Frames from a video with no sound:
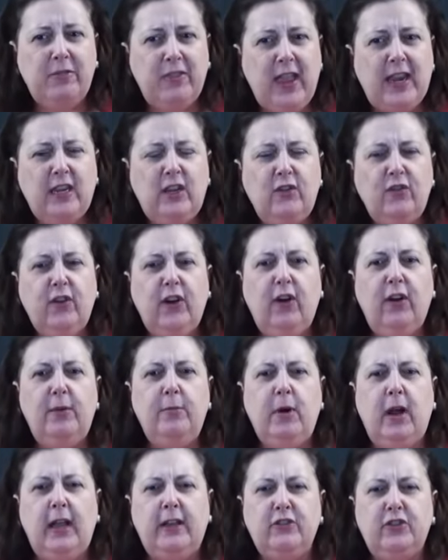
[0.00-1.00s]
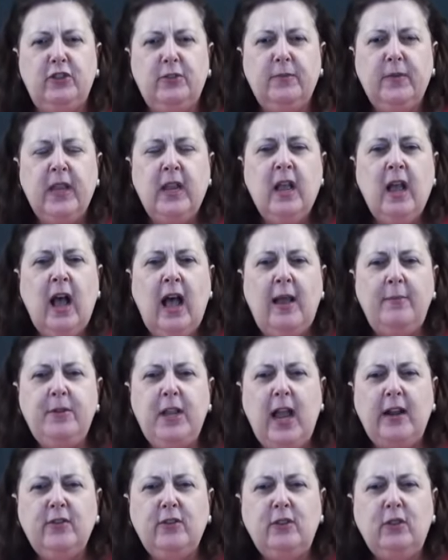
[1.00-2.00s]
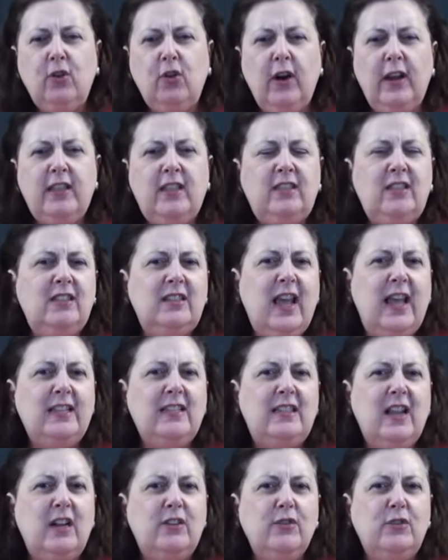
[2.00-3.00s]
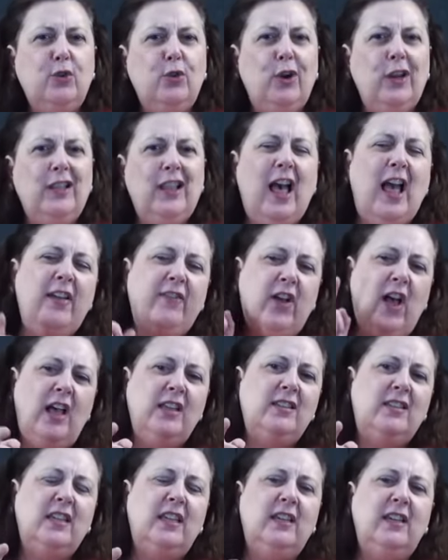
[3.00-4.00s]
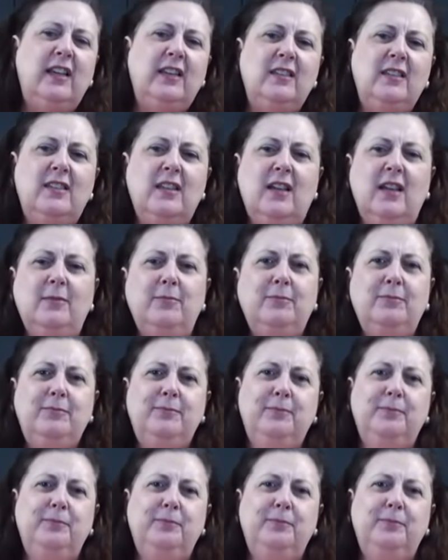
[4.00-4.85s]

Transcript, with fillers: Thank you very much. I'm Dr. Lori. This is Ask Dr. Lori Live. I'll see you next time.